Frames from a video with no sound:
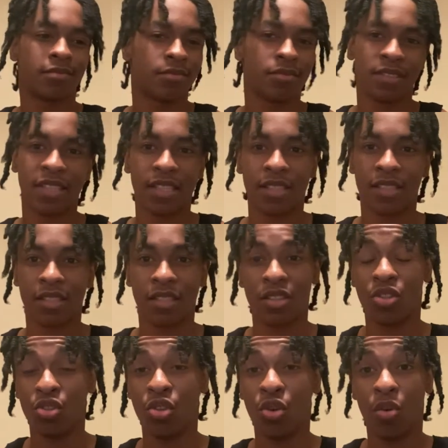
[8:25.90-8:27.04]
just
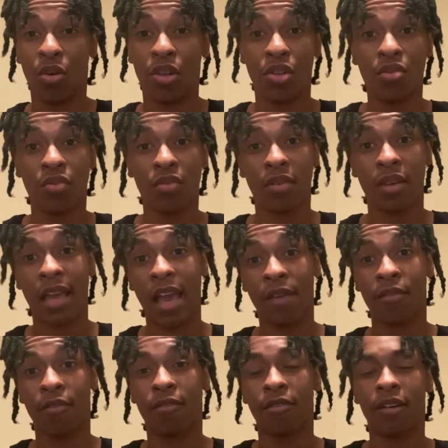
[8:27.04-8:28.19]
doing you,
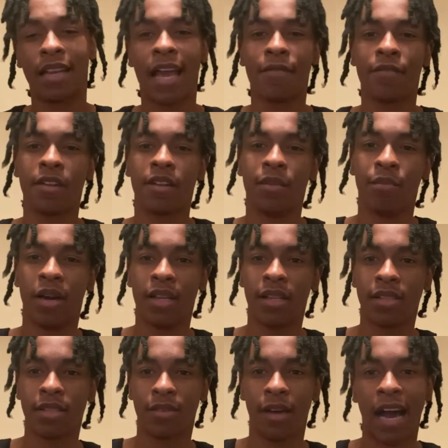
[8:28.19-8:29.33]
having fun, having an
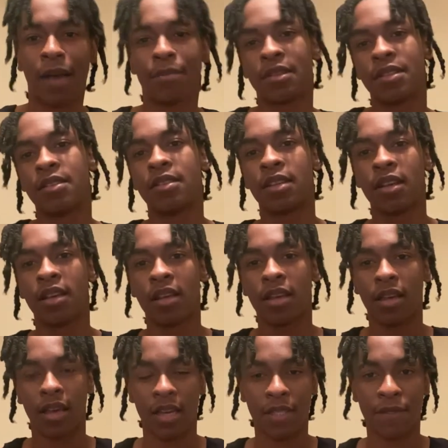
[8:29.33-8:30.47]
abundance of options
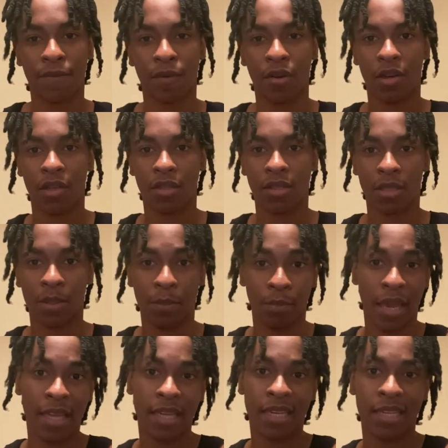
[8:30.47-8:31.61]
as far as
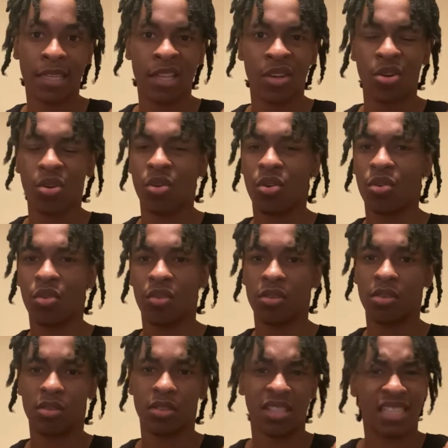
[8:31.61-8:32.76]
mating
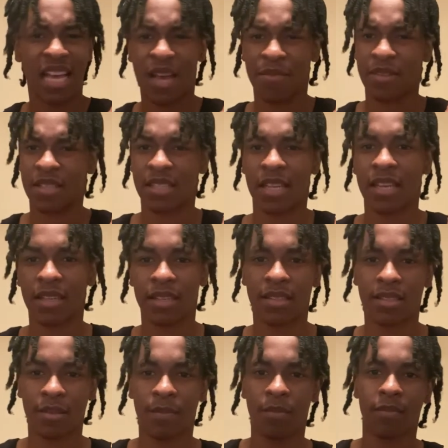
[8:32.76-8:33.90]
or just having
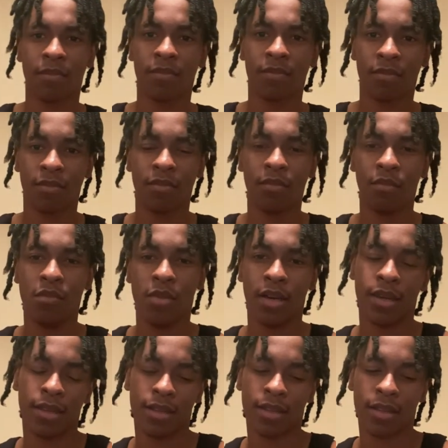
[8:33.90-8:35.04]
sex.
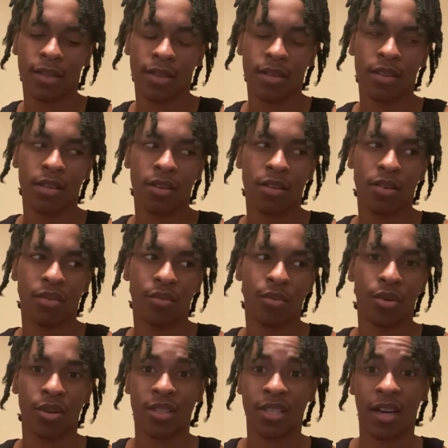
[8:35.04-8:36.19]
But
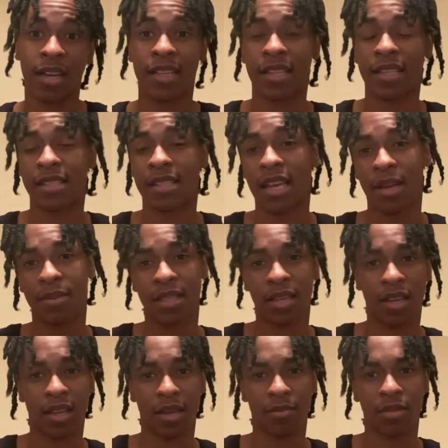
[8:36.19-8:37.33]
we're taught at the same
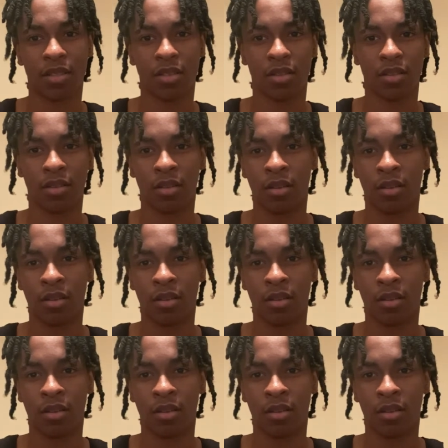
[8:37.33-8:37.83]
time to